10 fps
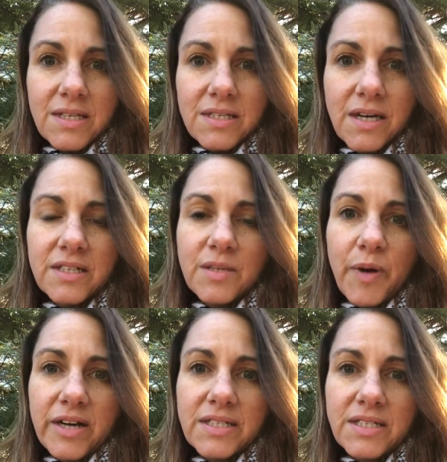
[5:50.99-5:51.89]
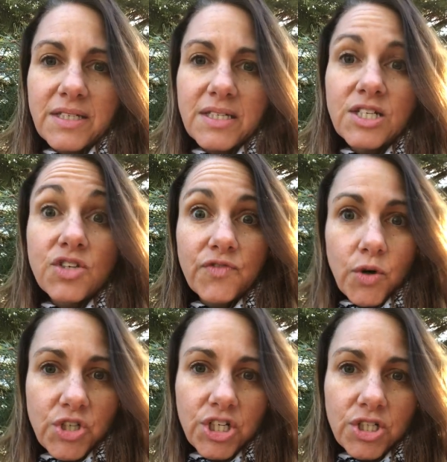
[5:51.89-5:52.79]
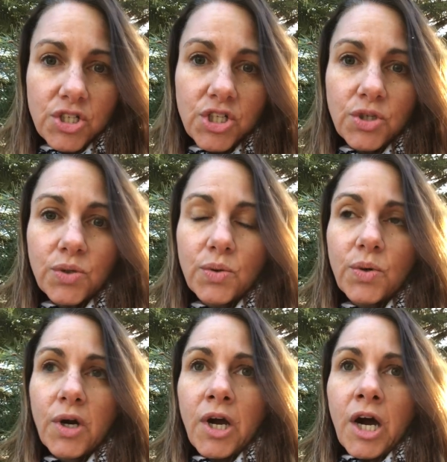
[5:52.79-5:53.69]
in these kinds of practices and a devotion to